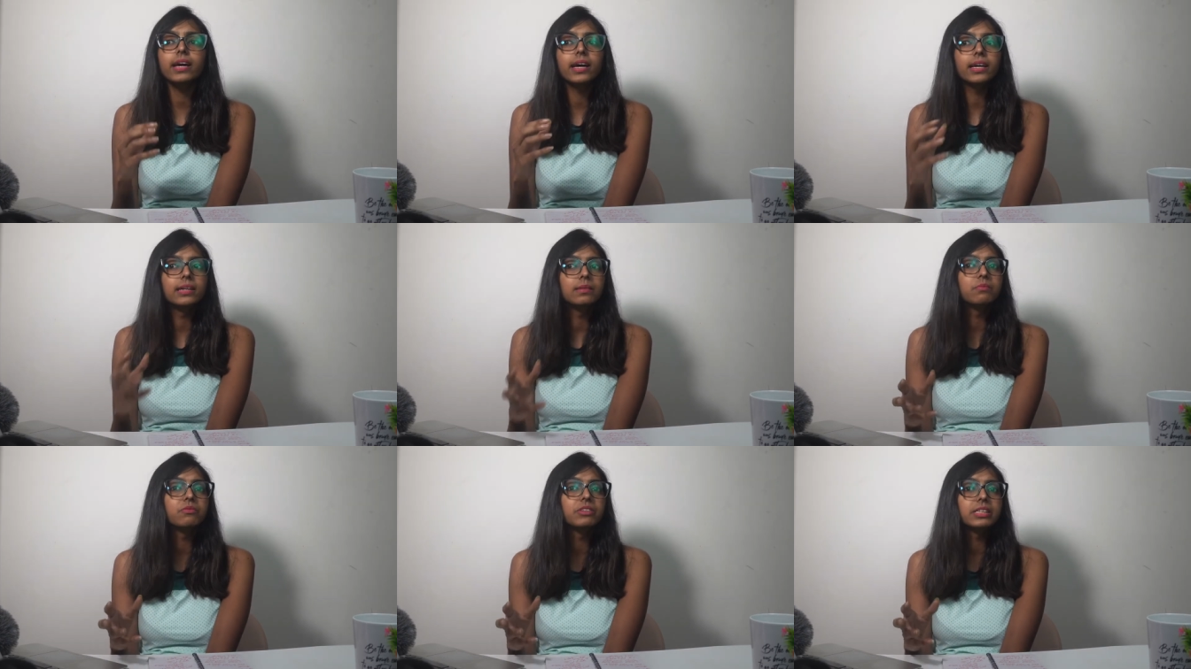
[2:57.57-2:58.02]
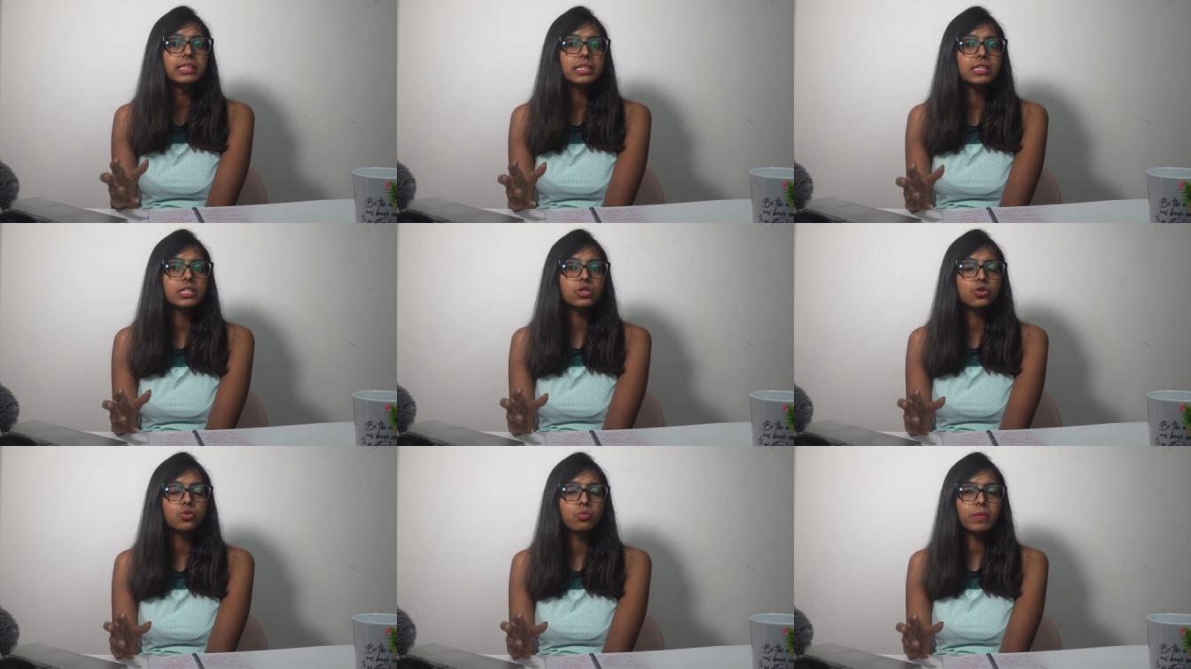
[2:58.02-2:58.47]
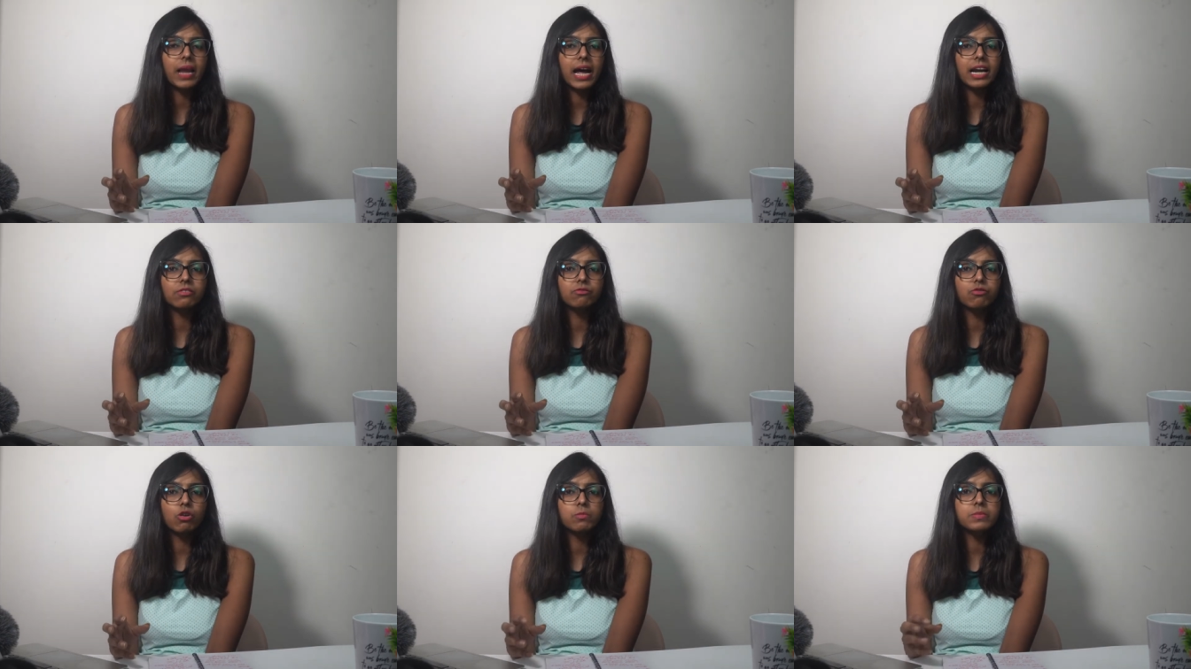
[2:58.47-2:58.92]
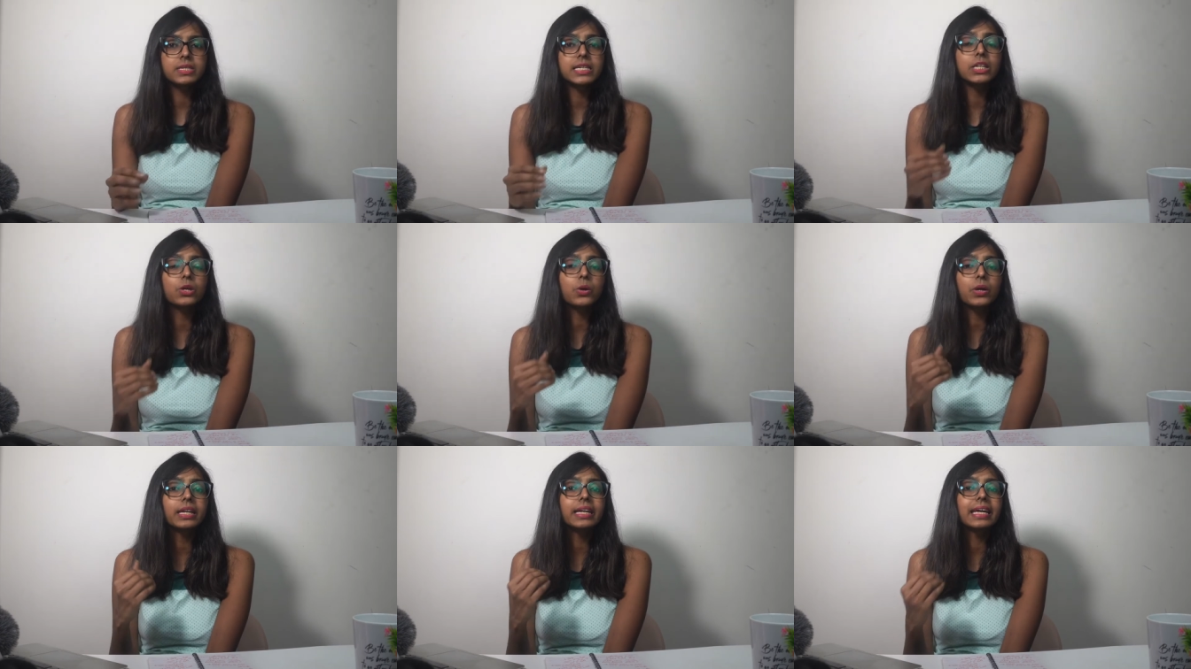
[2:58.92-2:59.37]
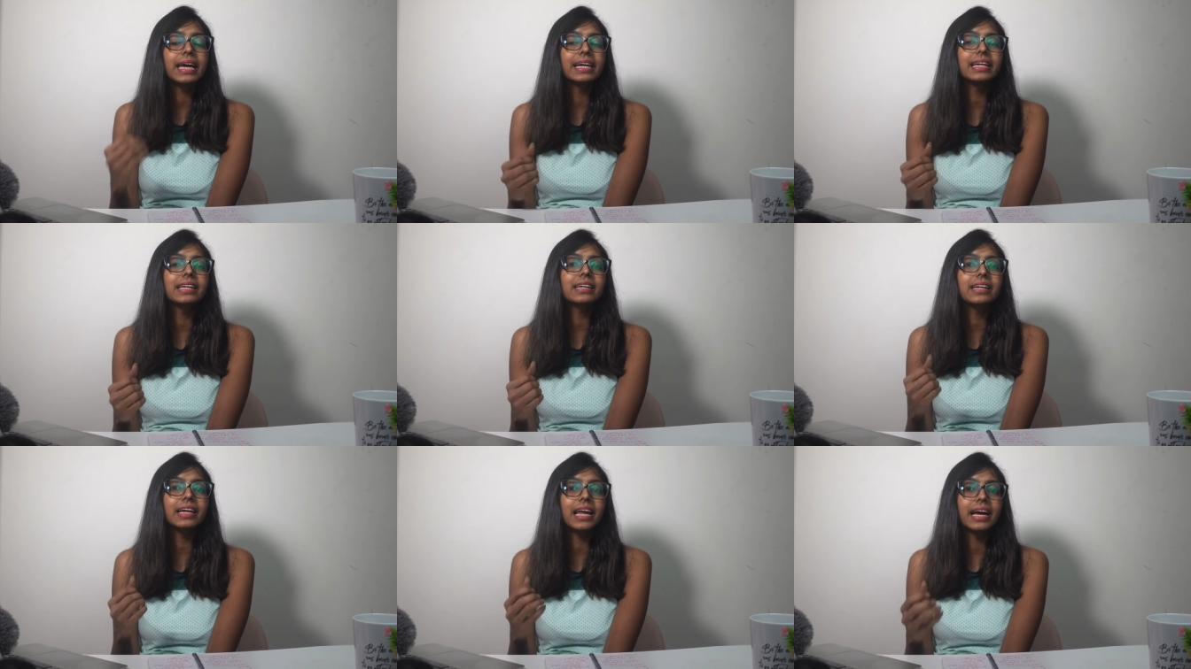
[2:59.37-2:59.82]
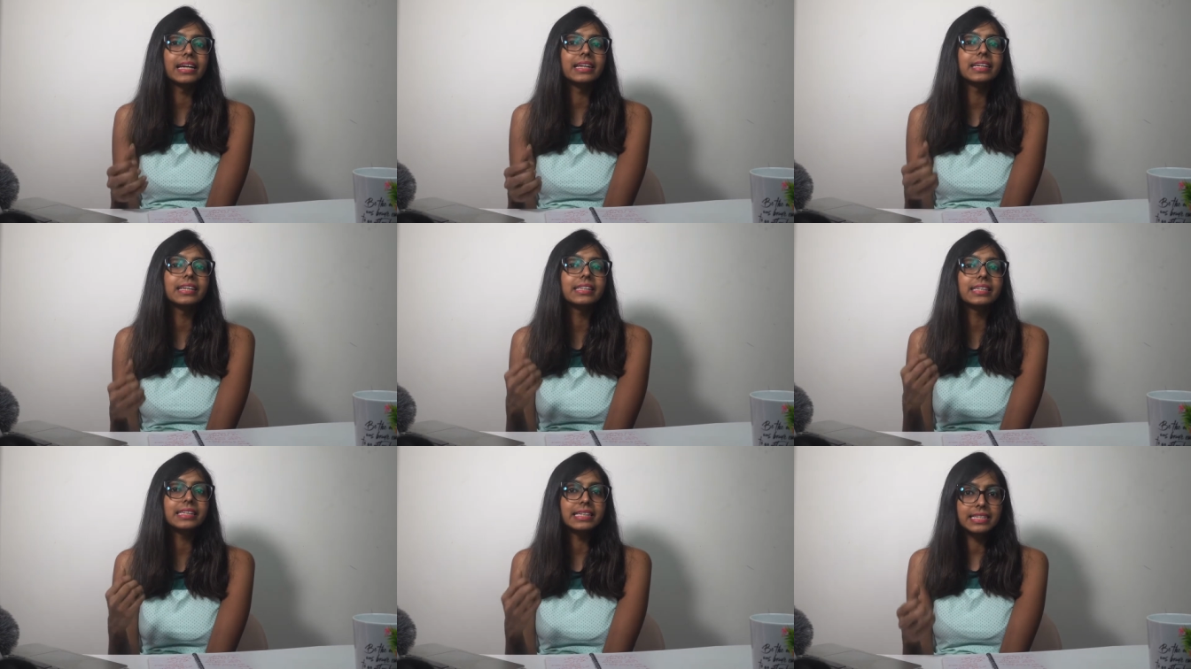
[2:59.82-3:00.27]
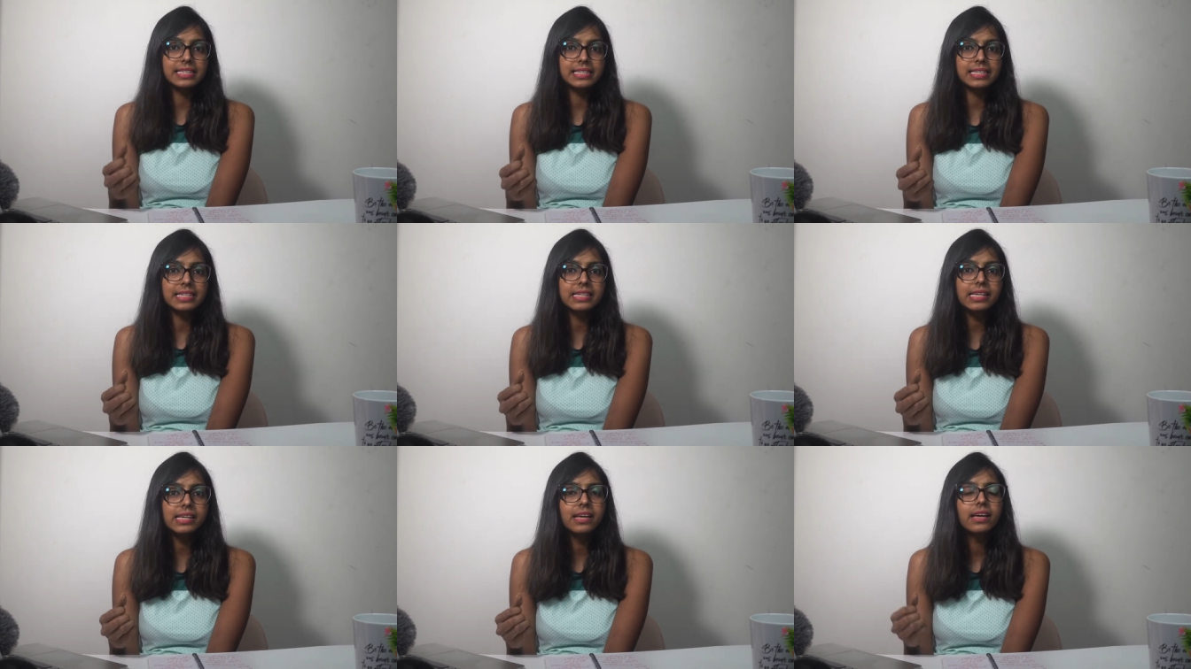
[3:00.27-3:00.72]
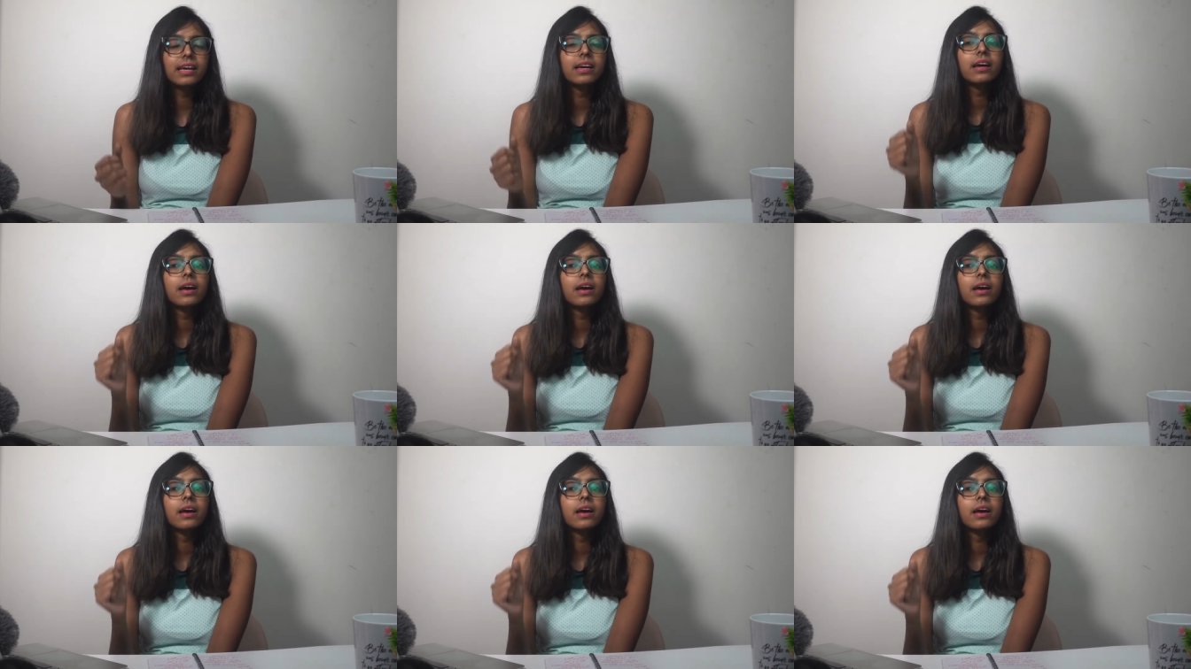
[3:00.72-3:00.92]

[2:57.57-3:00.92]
help with these two platforms and you can get a clientele easily.